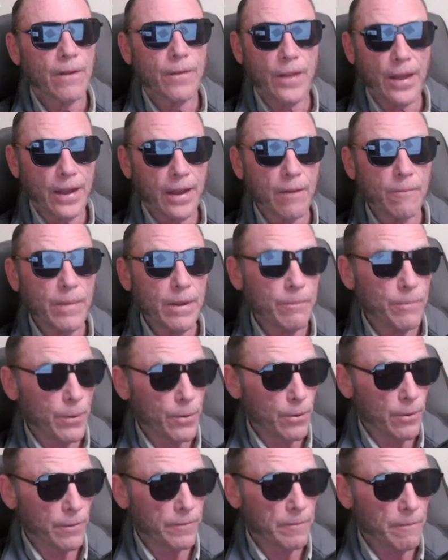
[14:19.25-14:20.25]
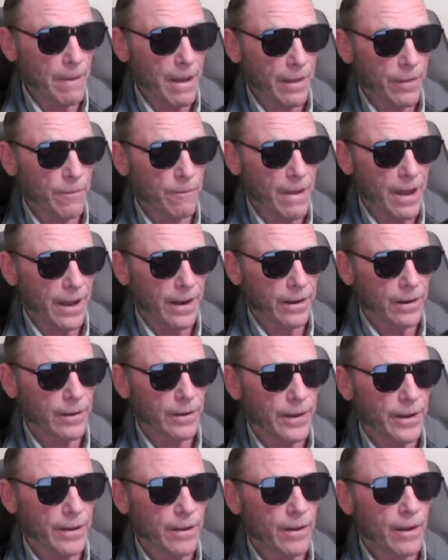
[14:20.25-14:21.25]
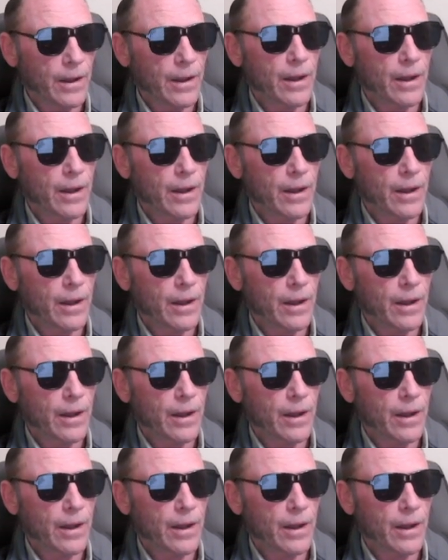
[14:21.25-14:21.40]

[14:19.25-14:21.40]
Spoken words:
that can be proved mathematically.